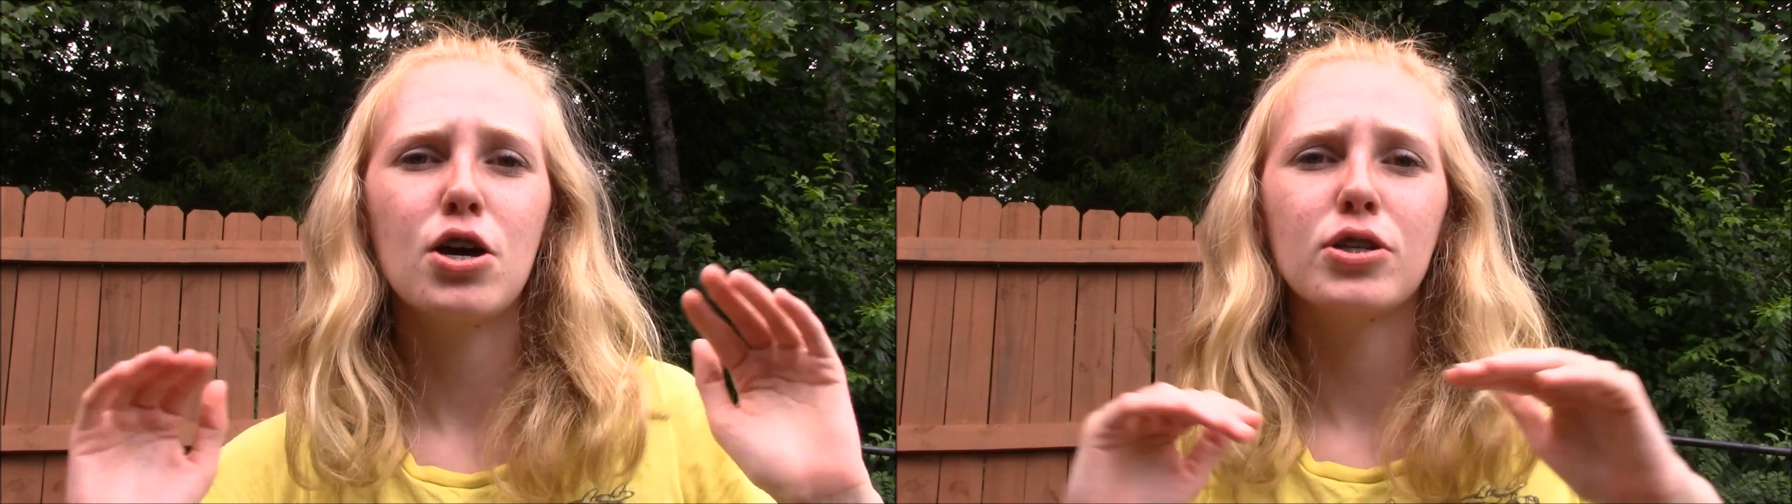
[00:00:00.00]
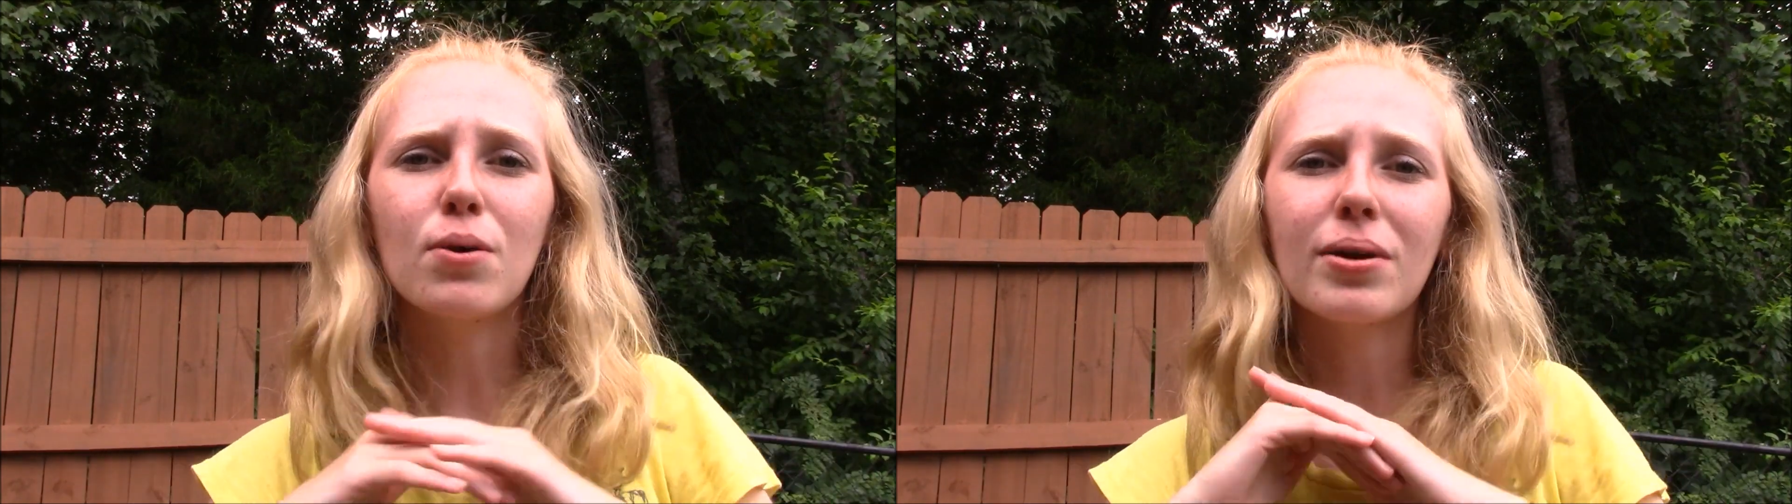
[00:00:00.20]

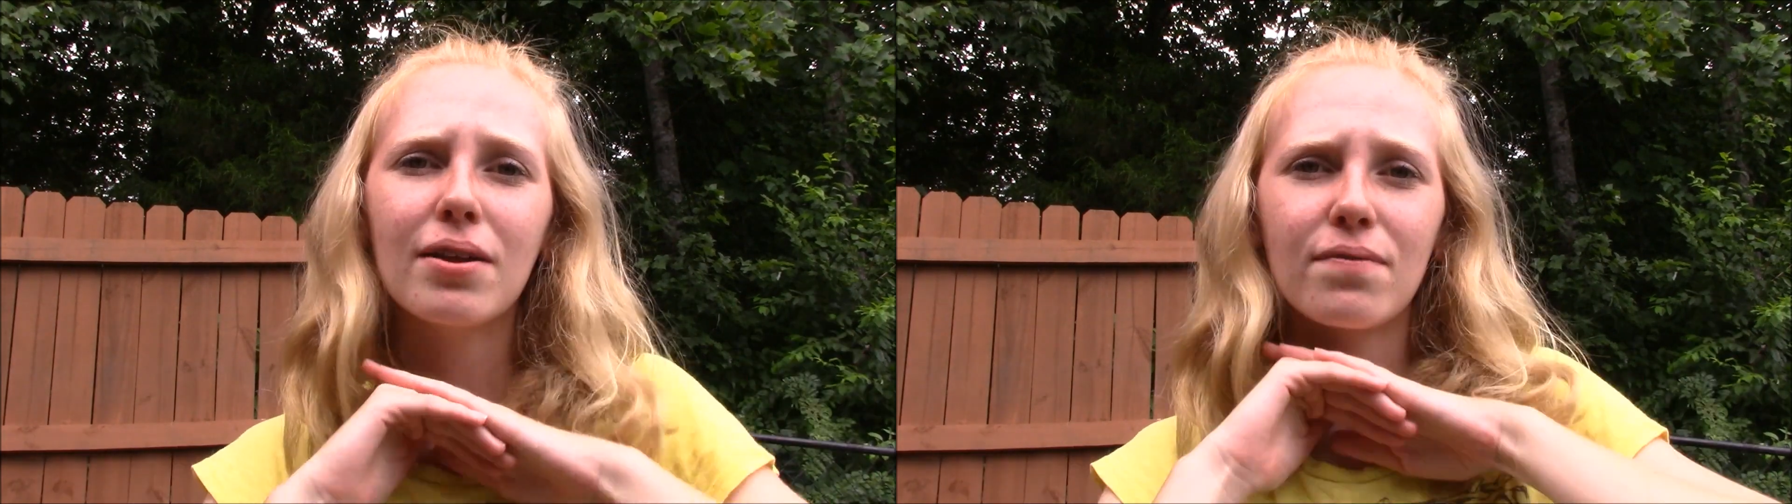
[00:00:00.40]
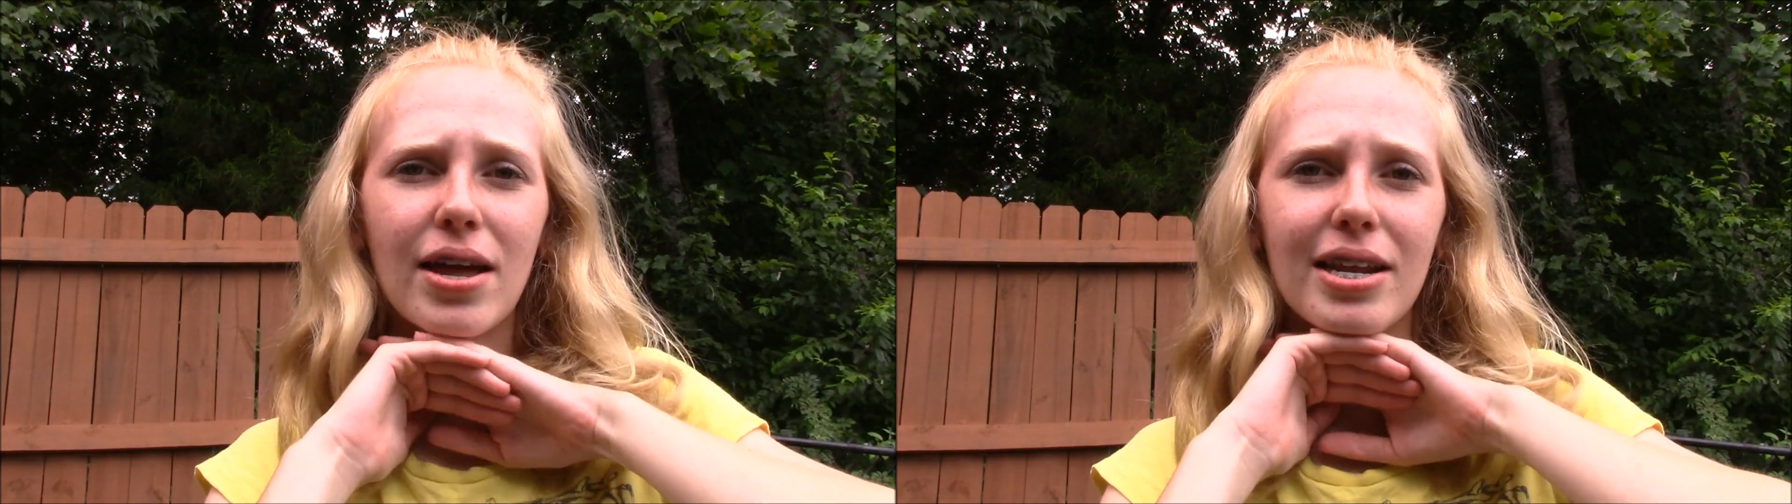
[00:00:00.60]
don't get
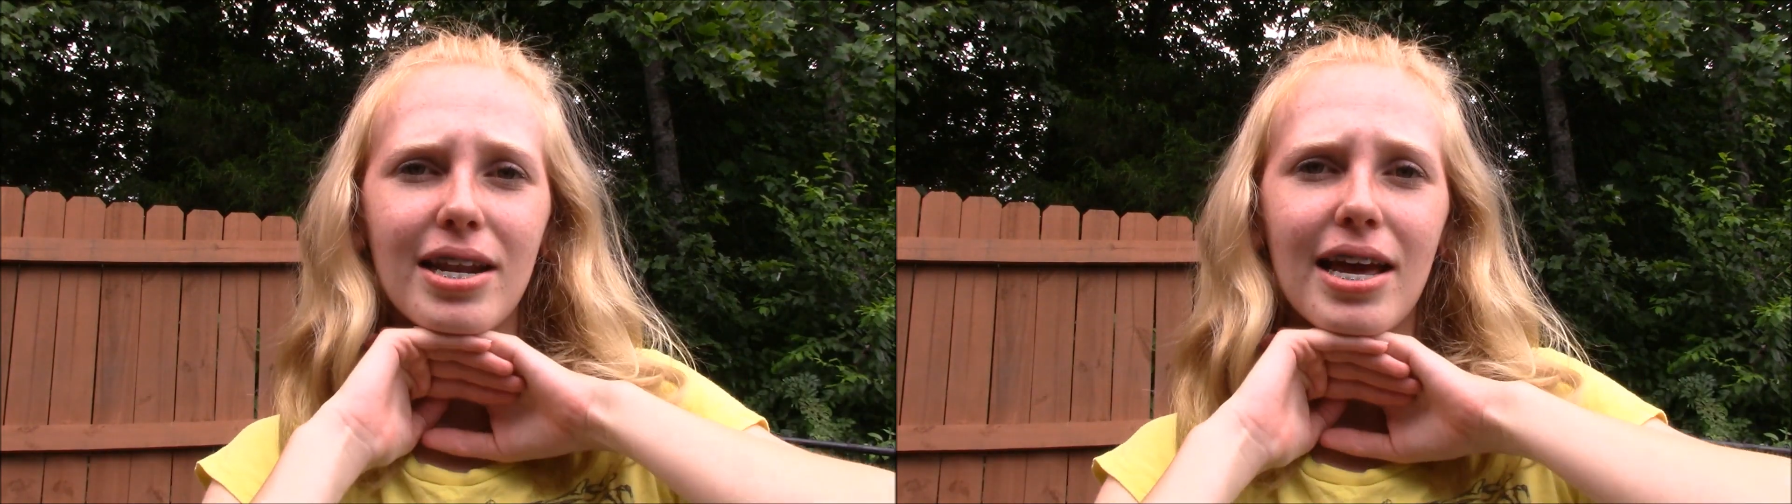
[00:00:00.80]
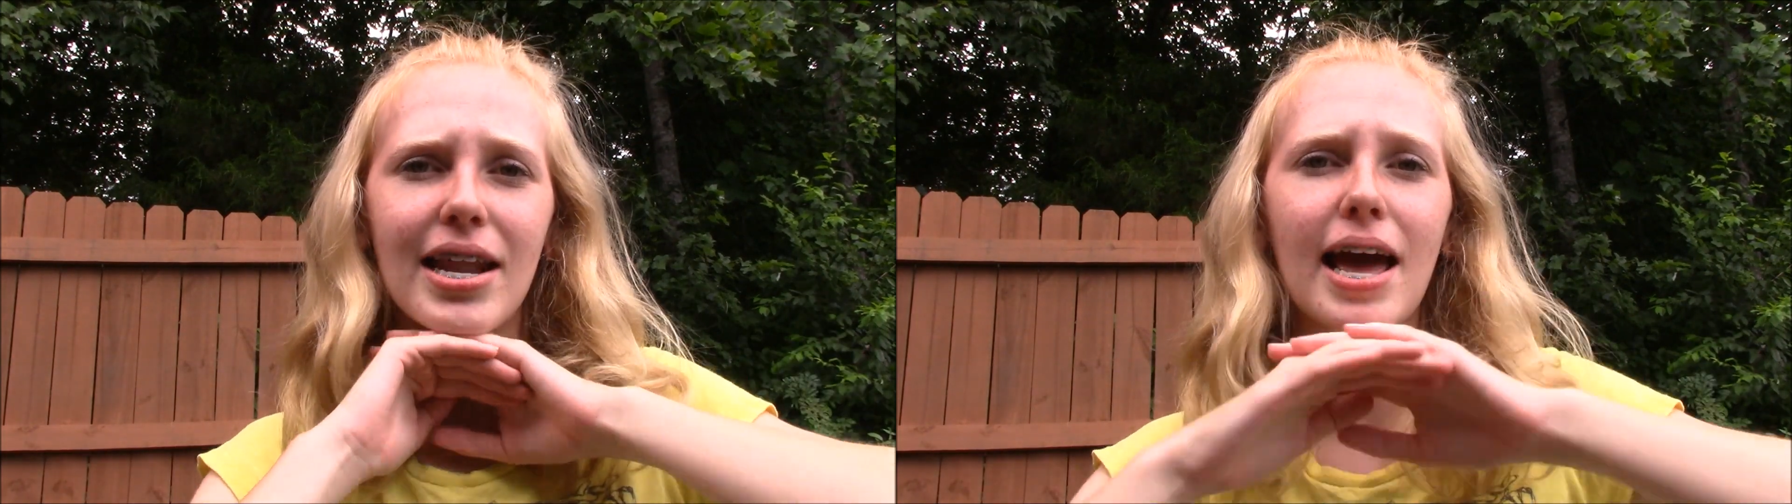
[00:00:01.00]
offended
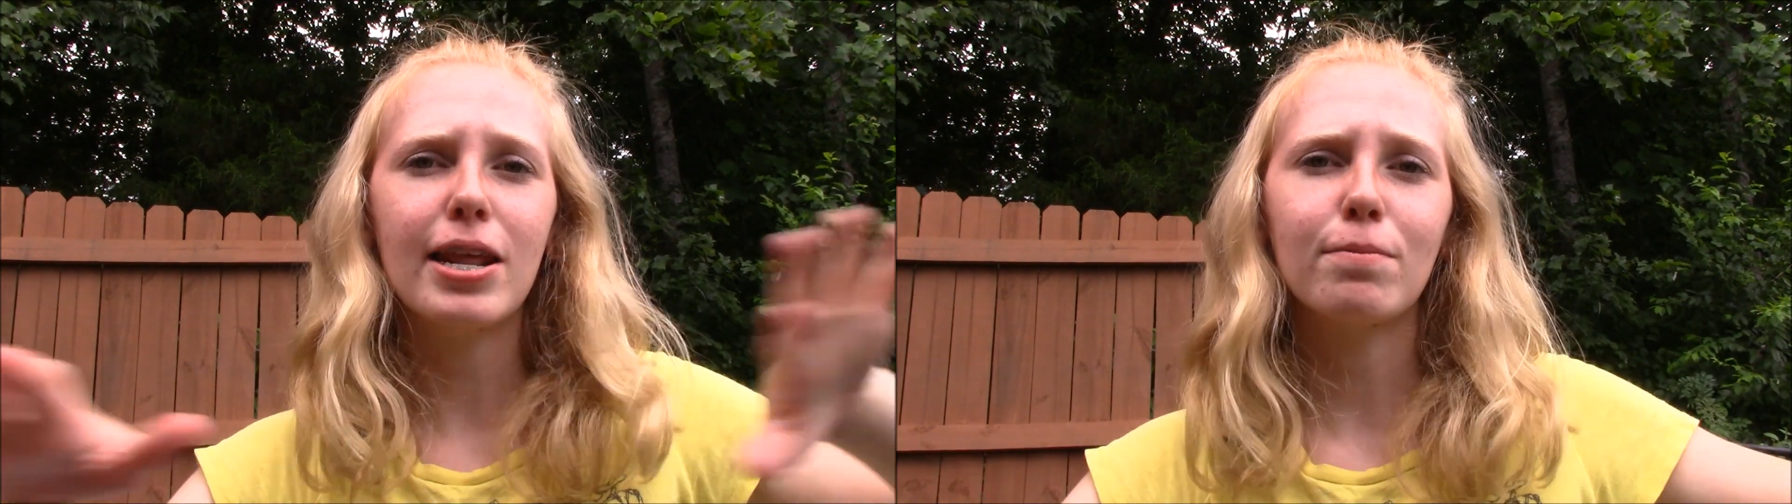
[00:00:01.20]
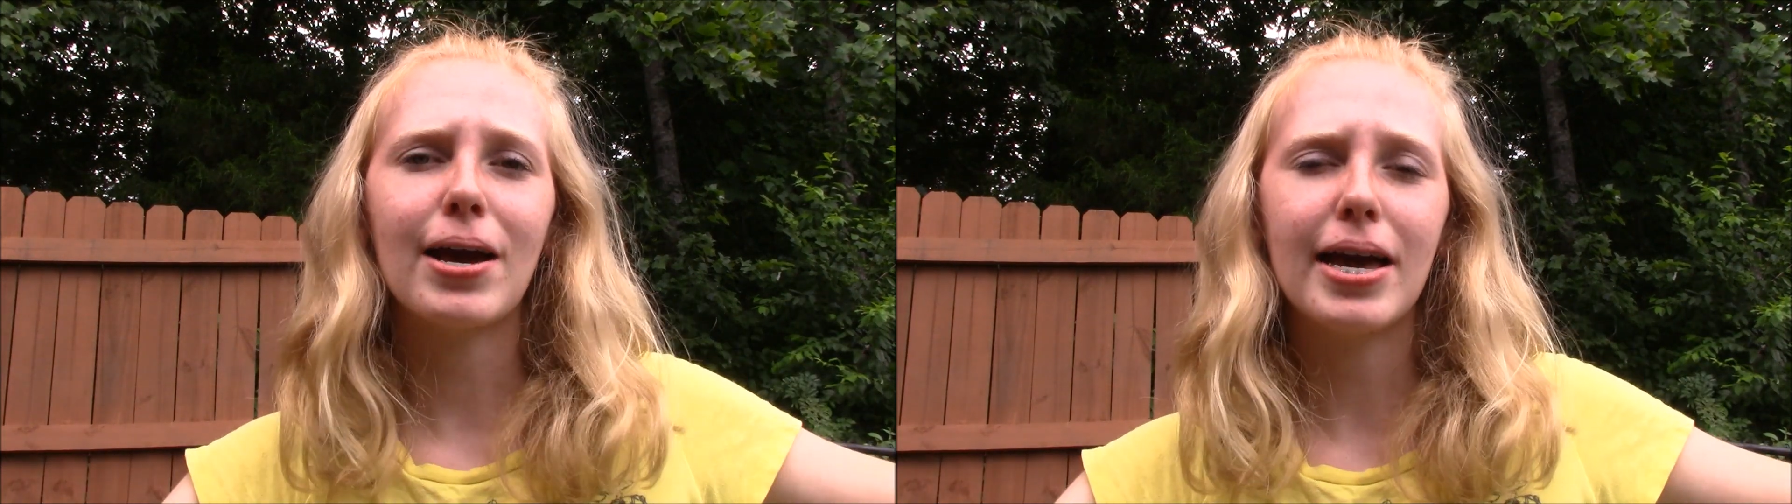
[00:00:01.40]
in
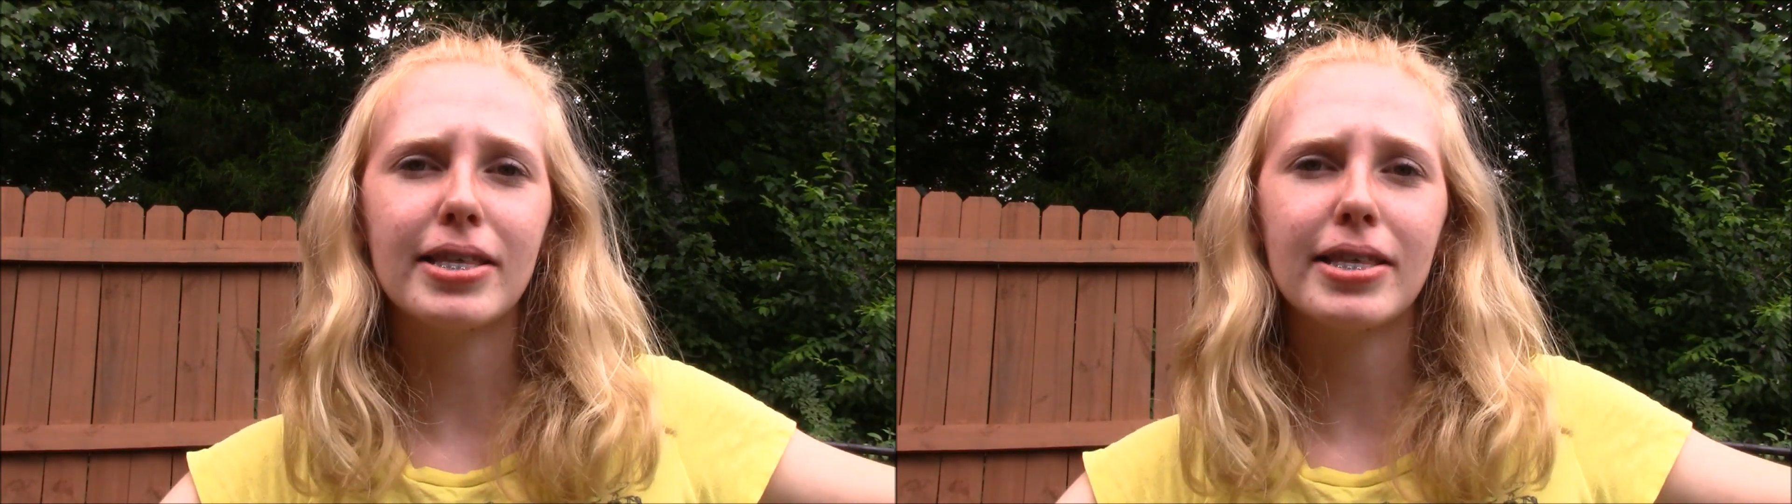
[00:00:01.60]
any way.